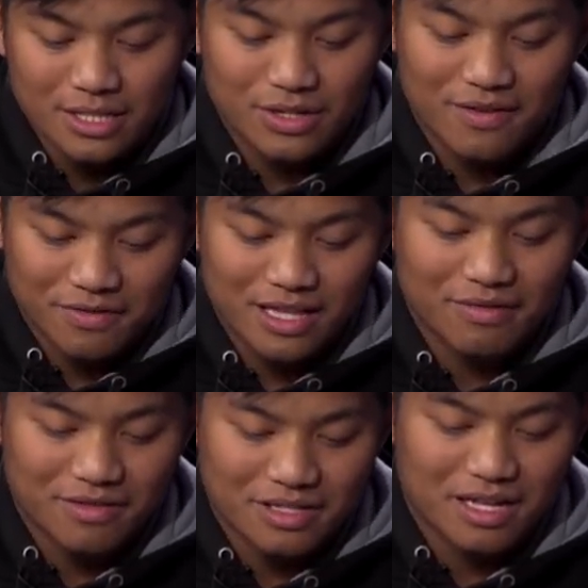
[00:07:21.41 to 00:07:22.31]
But I feel like
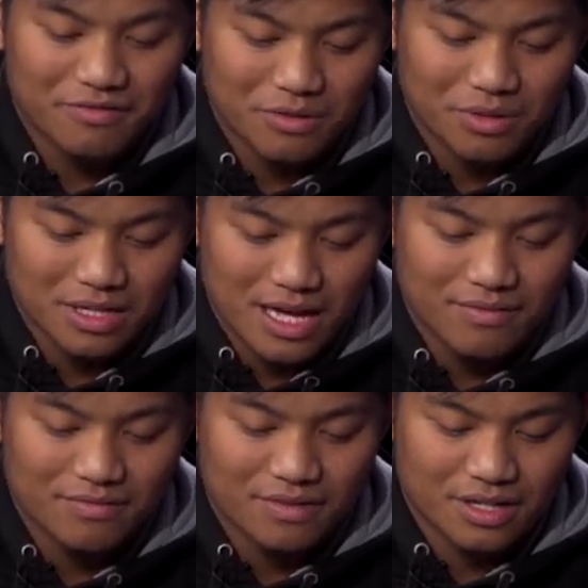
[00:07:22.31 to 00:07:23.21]
Philadelphia will
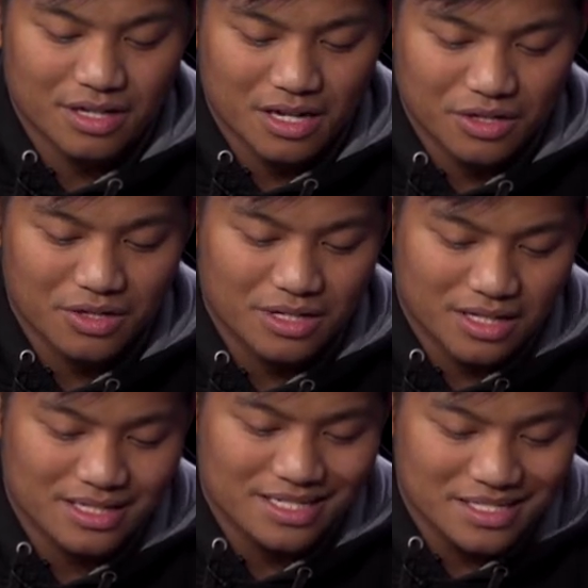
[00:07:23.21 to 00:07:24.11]
have a, a good,
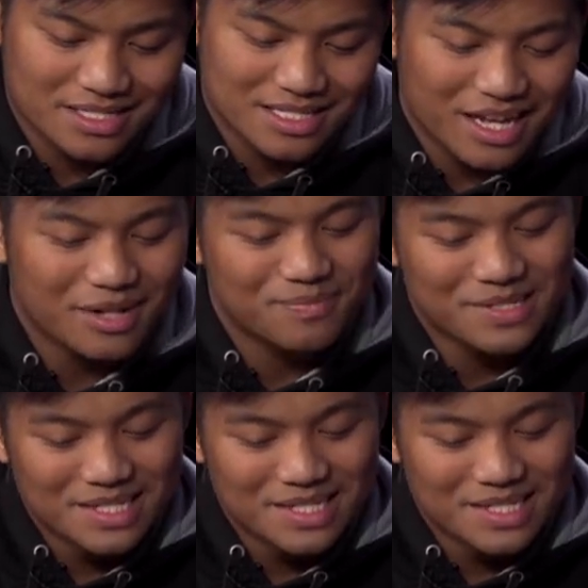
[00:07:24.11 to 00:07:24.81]
a easy, not,